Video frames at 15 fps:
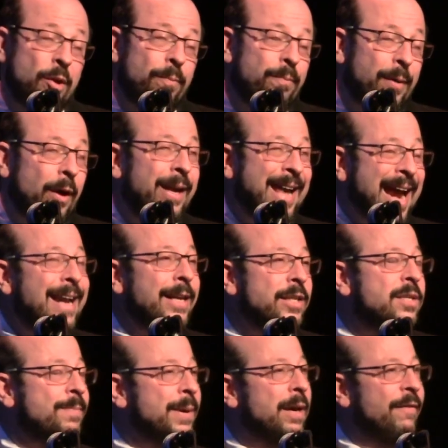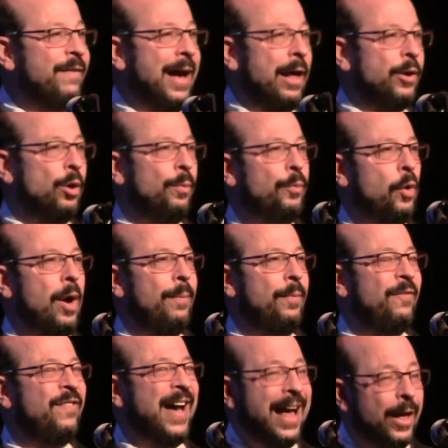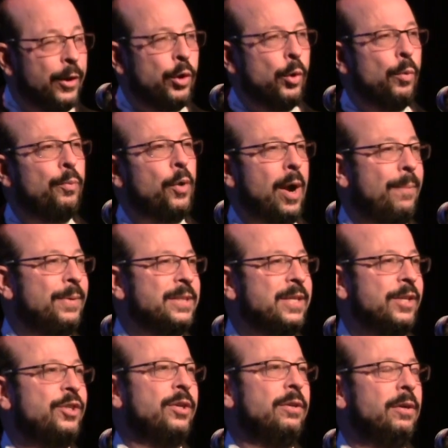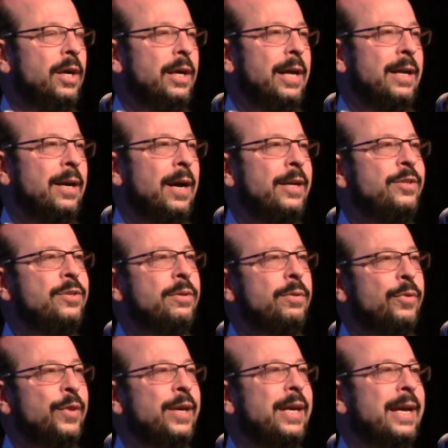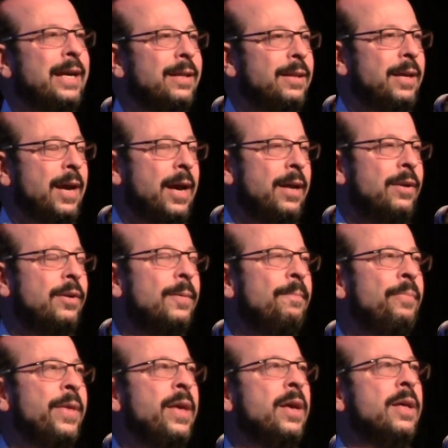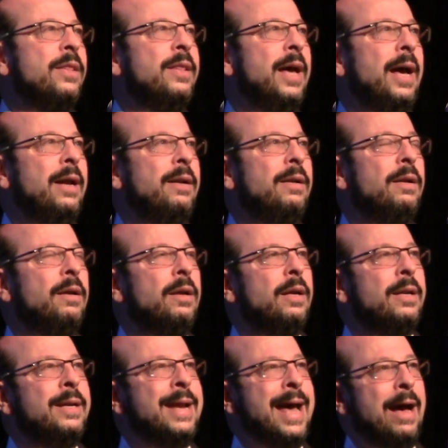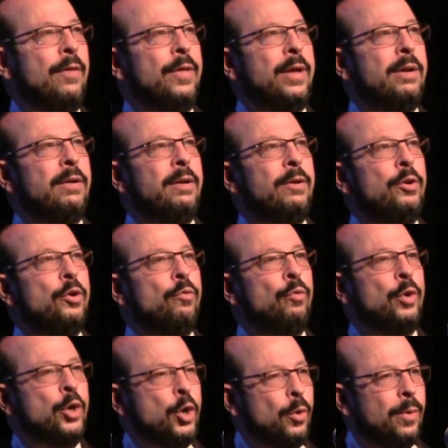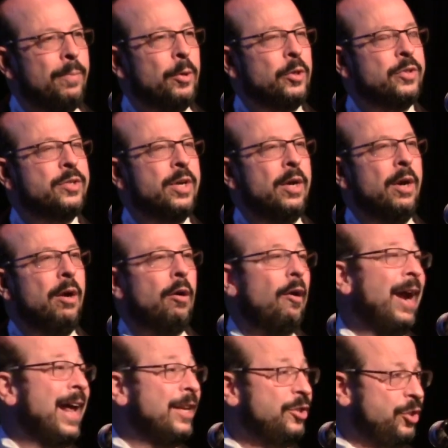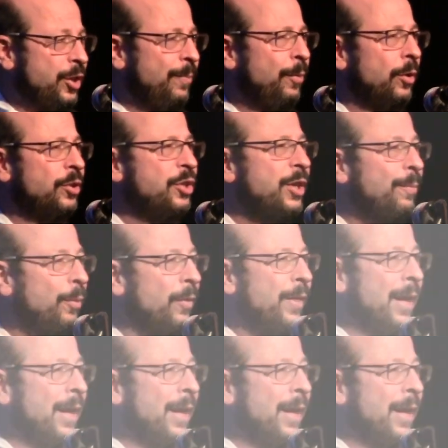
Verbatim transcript: are getting to be a value, prop, value proposition. Right? And I do think in the end that now that renewables are as cheap or cheaper